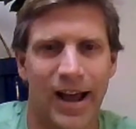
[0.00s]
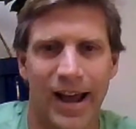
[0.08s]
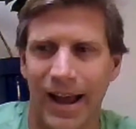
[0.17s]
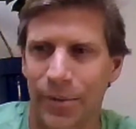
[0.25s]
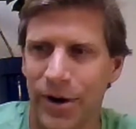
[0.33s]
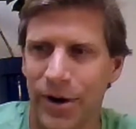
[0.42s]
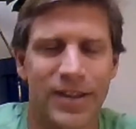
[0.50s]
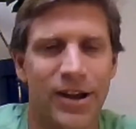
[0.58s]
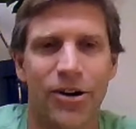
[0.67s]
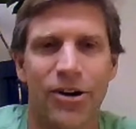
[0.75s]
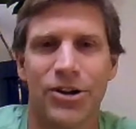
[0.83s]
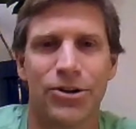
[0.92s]
I read that
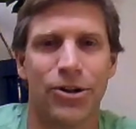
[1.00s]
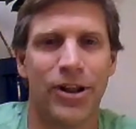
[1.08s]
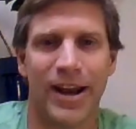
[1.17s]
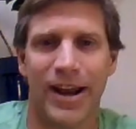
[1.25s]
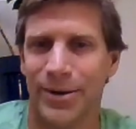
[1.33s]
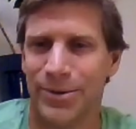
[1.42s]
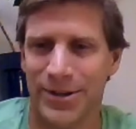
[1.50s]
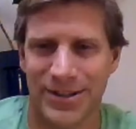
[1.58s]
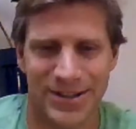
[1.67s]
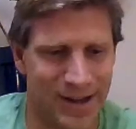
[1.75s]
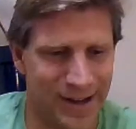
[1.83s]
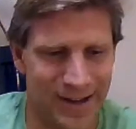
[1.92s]
article and I
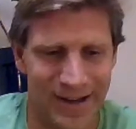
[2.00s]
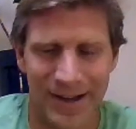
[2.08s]
was, uh,